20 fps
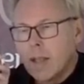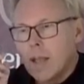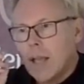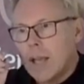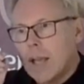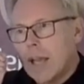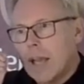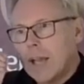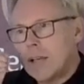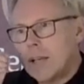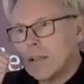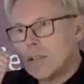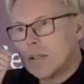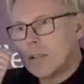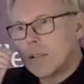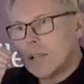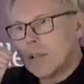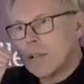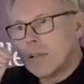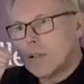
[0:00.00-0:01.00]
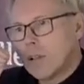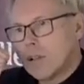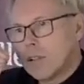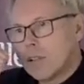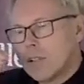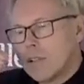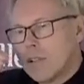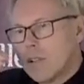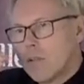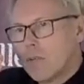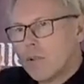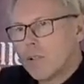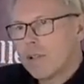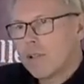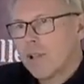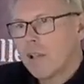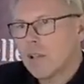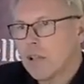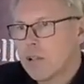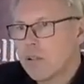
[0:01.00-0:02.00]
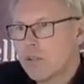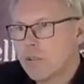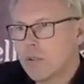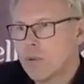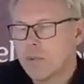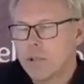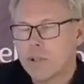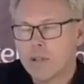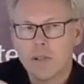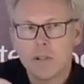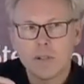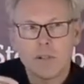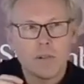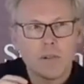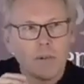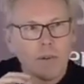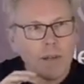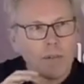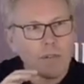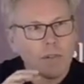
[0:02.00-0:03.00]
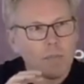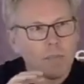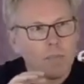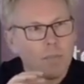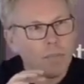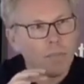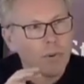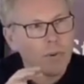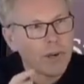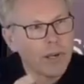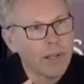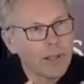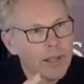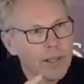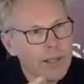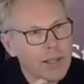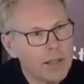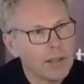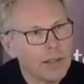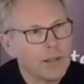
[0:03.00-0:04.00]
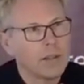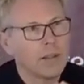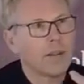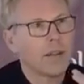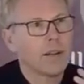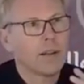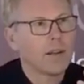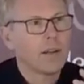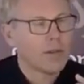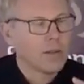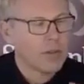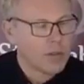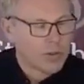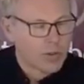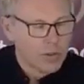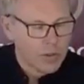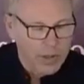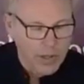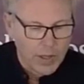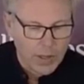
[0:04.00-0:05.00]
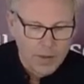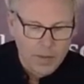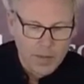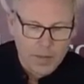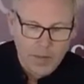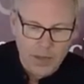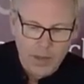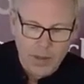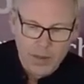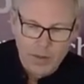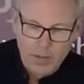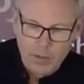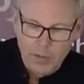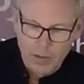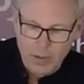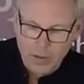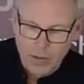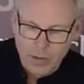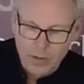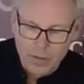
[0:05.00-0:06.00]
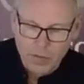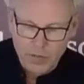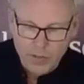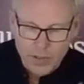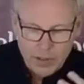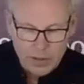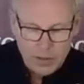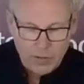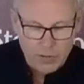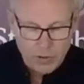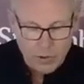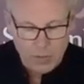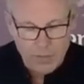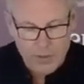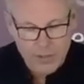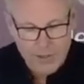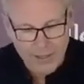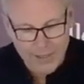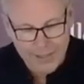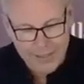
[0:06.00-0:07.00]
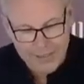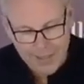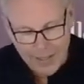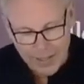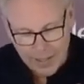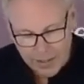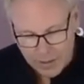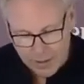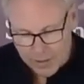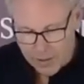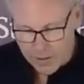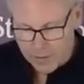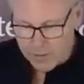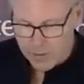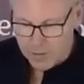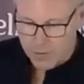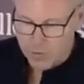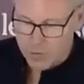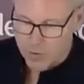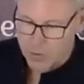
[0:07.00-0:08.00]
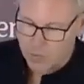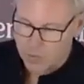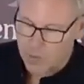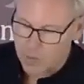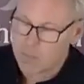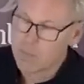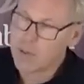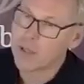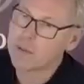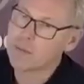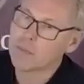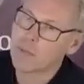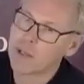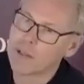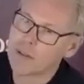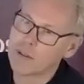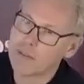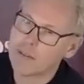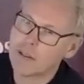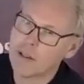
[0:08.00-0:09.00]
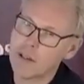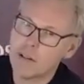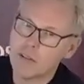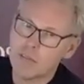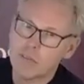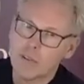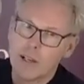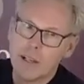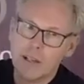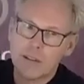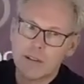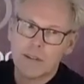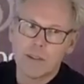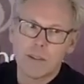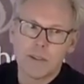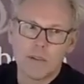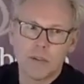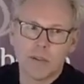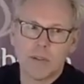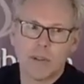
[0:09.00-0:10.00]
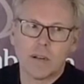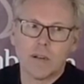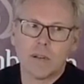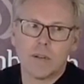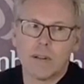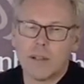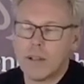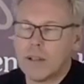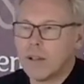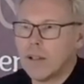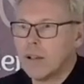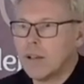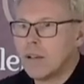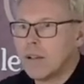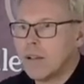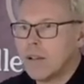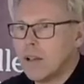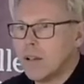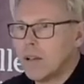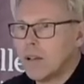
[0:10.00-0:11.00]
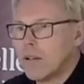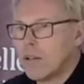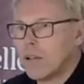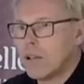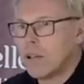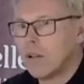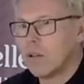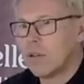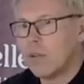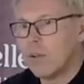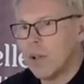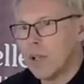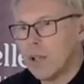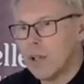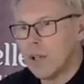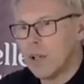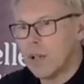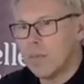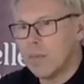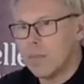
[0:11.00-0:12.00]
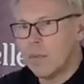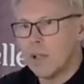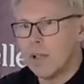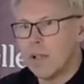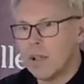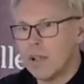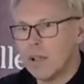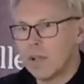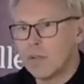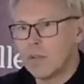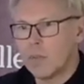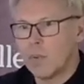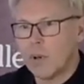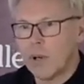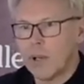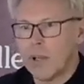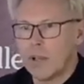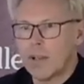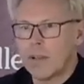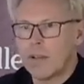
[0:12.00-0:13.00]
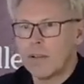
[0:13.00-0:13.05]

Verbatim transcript: And it's not just that we're studying trauma, it's not just we have to bring in the, the, the, the field of trauma studies, the analytics of trauma, but, but the study of violence is also in, in, a, in a real and immediate way,